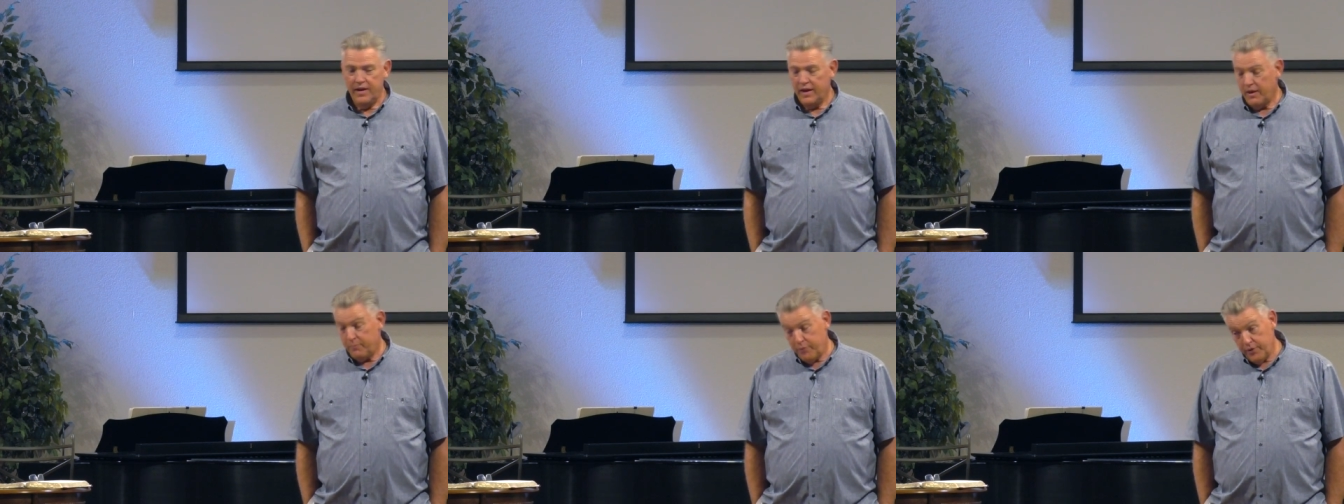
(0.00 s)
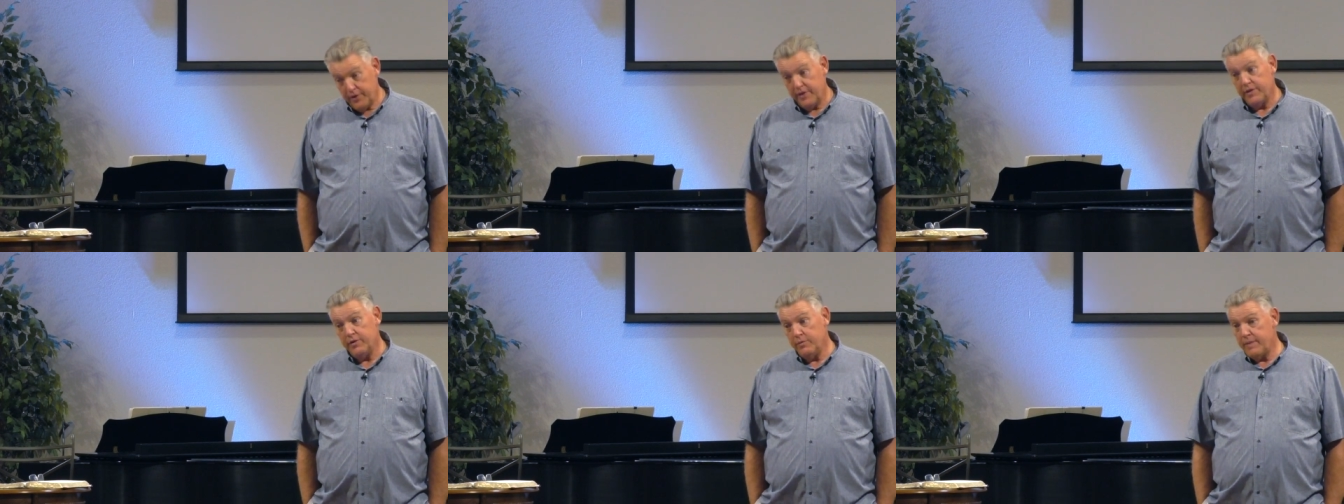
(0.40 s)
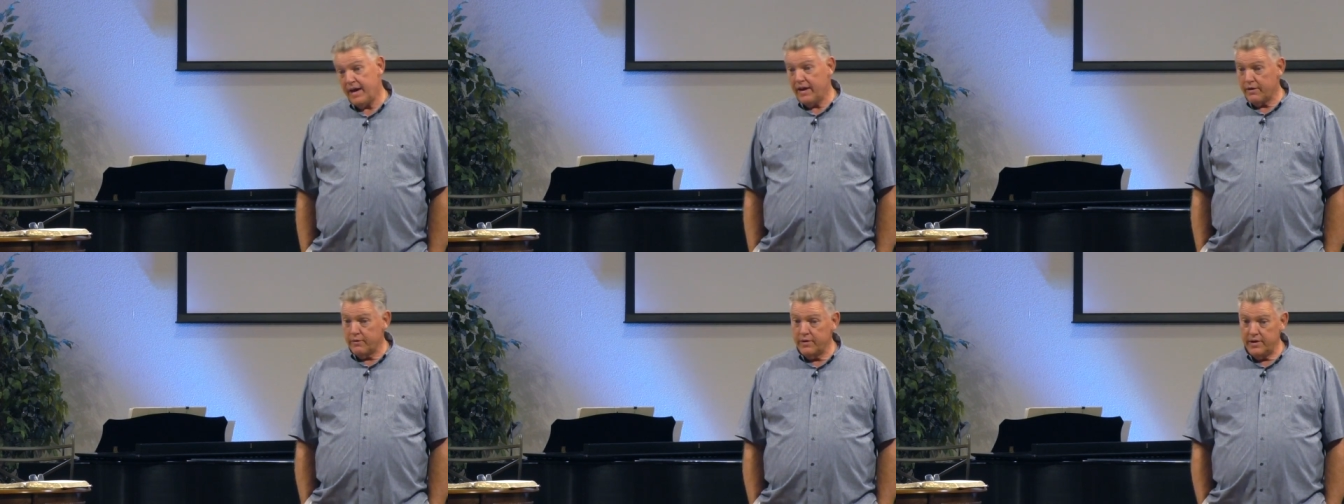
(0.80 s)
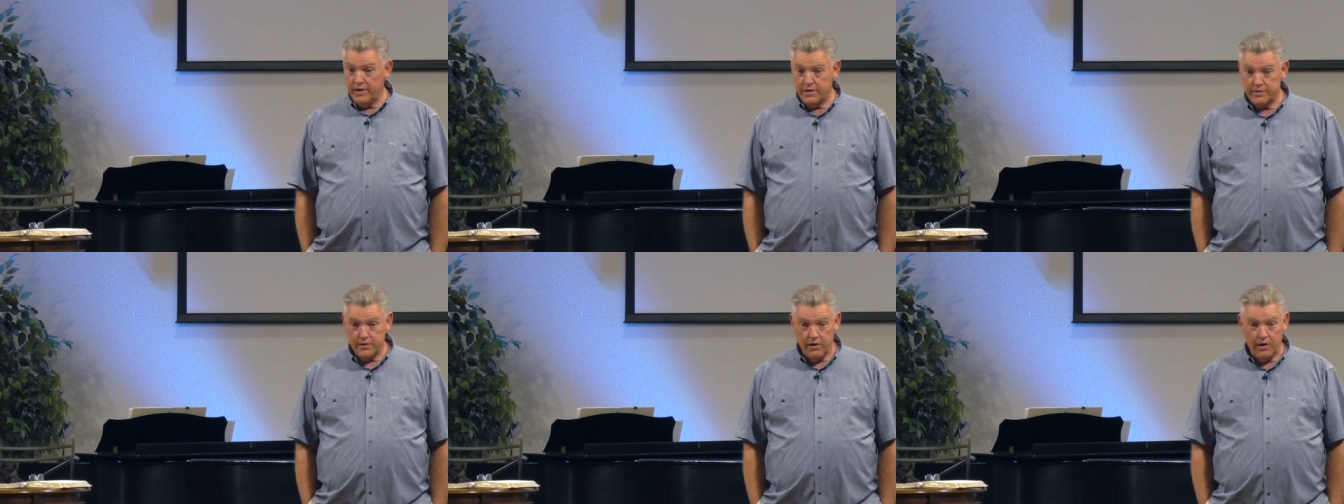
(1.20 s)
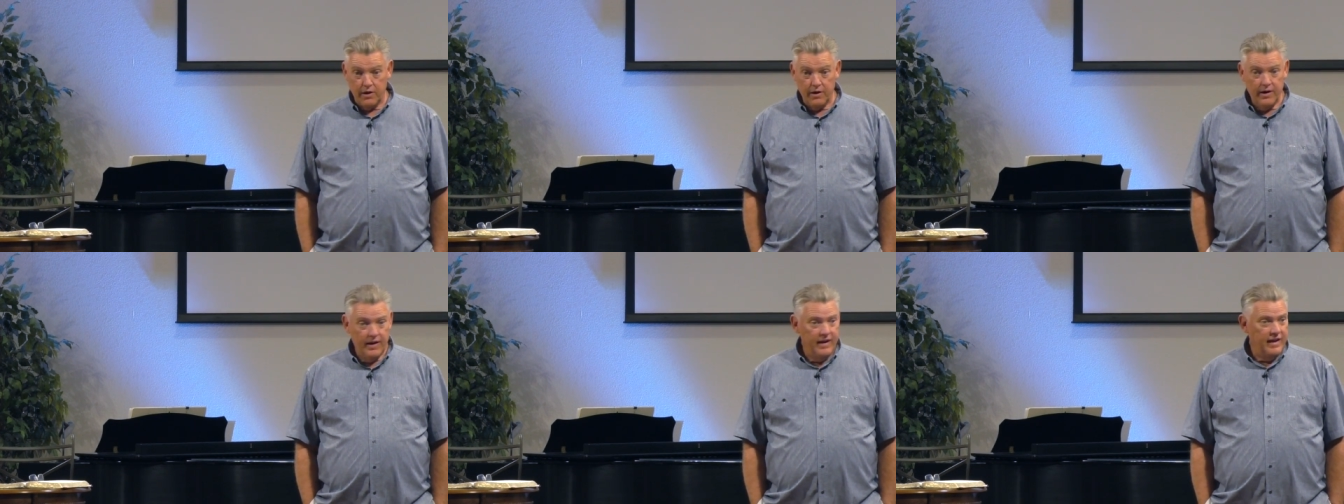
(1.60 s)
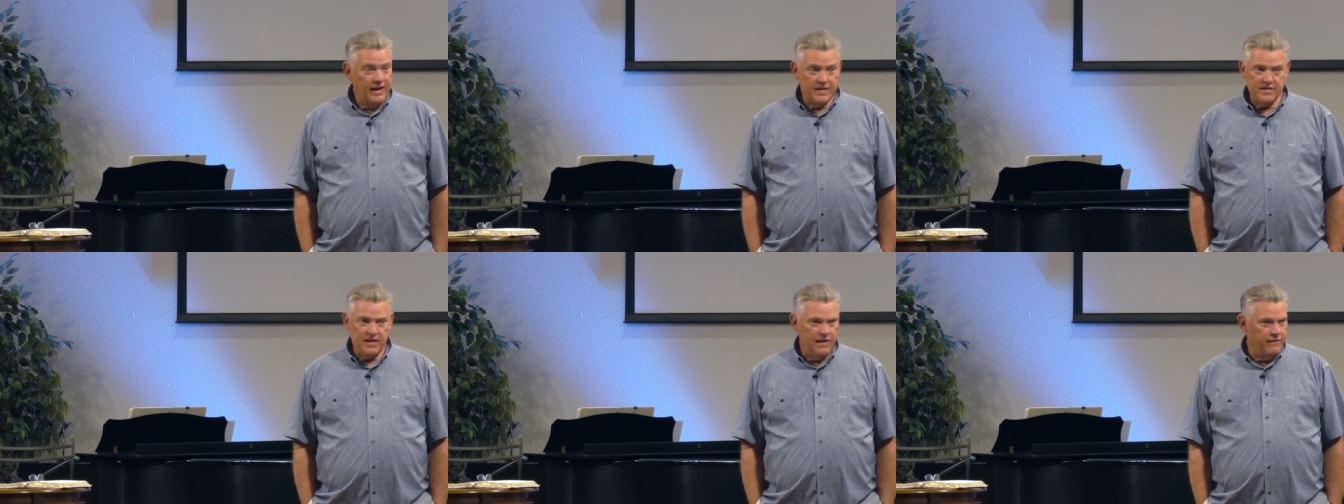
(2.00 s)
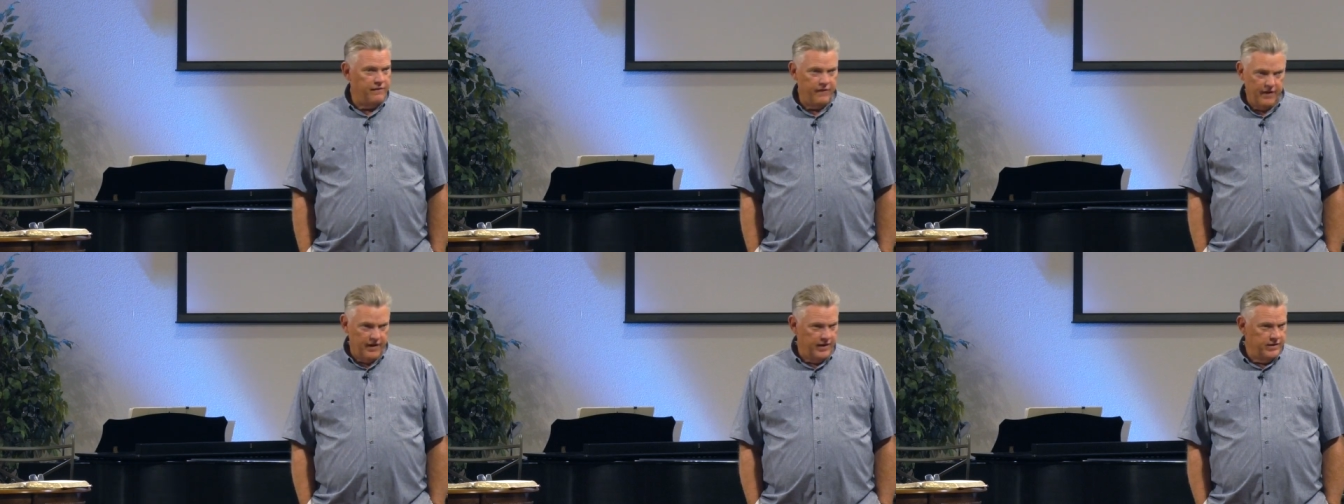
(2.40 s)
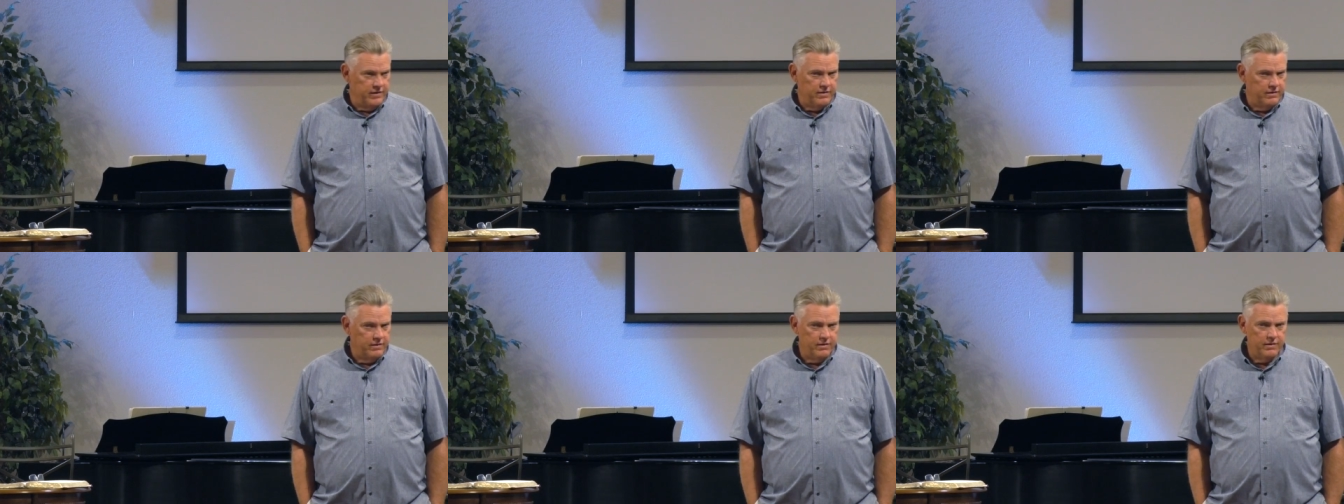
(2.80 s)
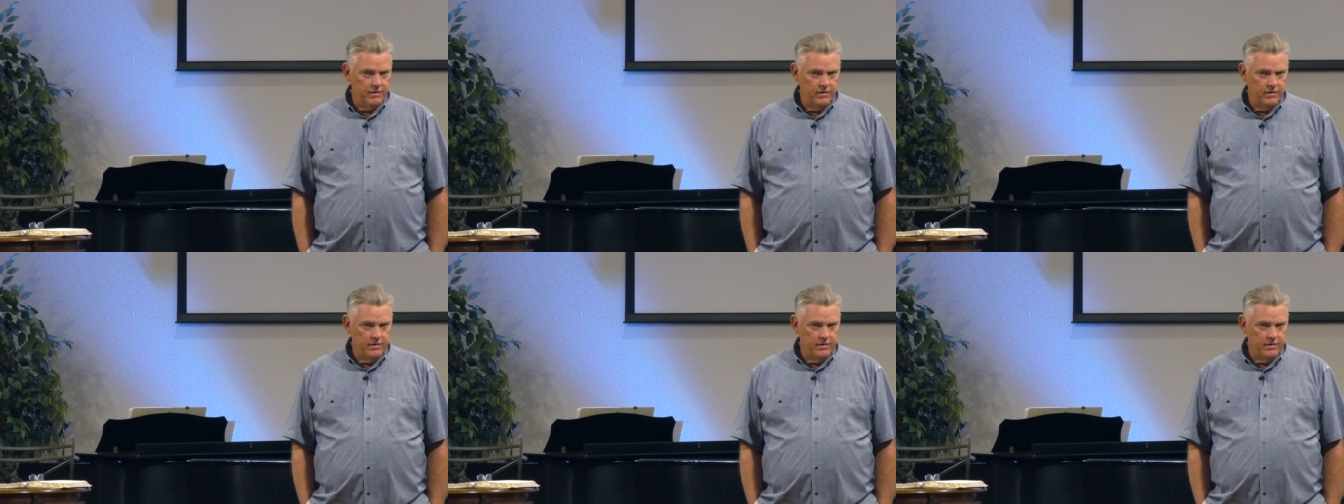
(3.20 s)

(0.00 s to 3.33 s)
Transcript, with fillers: of putting a new battery in his car. That's not fun.